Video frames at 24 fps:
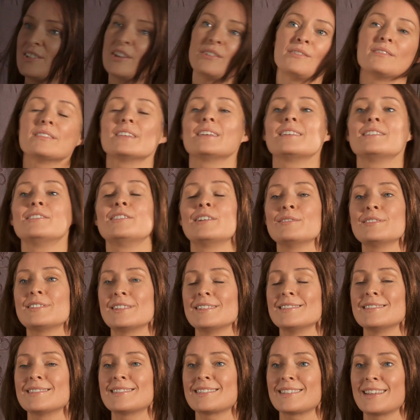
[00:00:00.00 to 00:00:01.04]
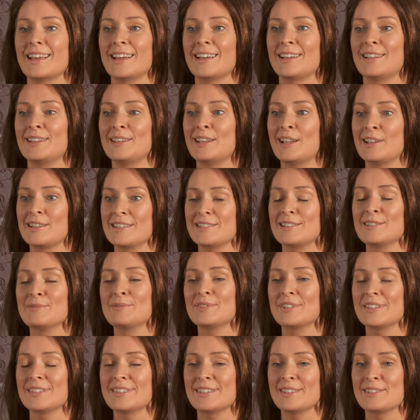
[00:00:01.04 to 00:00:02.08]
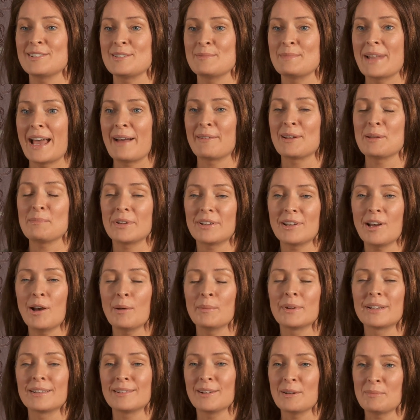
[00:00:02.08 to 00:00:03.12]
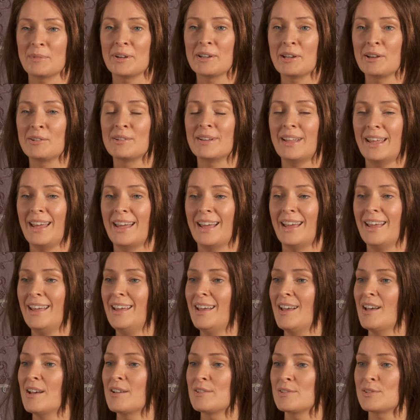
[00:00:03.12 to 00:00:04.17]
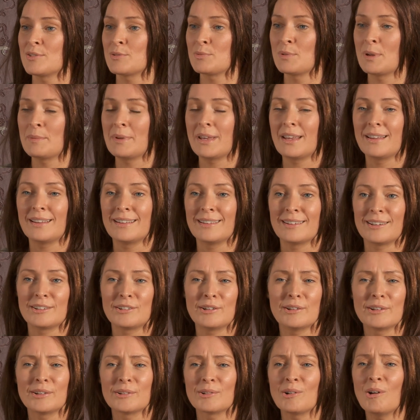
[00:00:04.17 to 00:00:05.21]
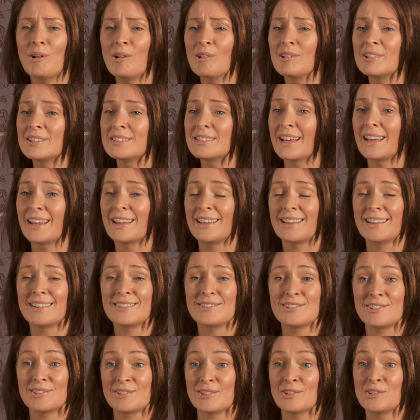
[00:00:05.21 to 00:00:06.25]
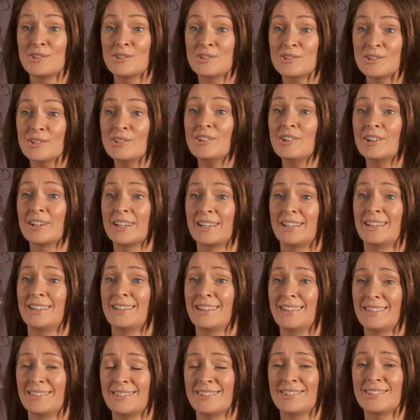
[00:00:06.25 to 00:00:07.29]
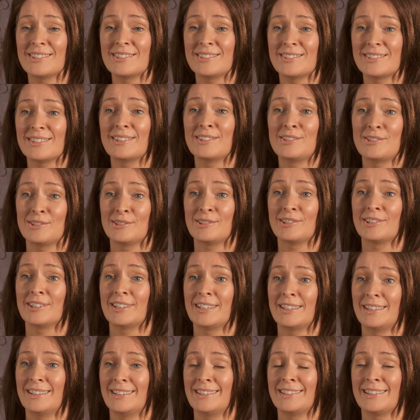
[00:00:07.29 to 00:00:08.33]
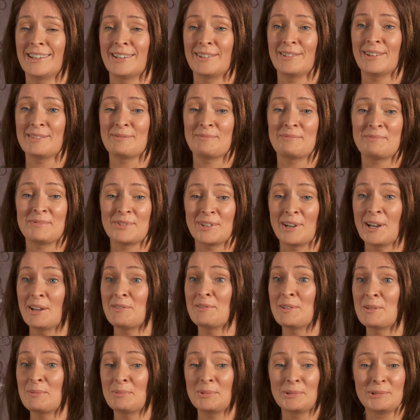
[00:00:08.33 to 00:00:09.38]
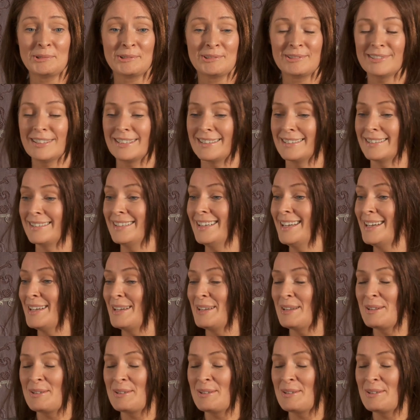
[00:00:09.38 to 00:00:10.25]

So, since learning to live with the system now and it becoming like my own hair, swimming, going on holiday is just a joy. It's just a joy. I dive in the pool, I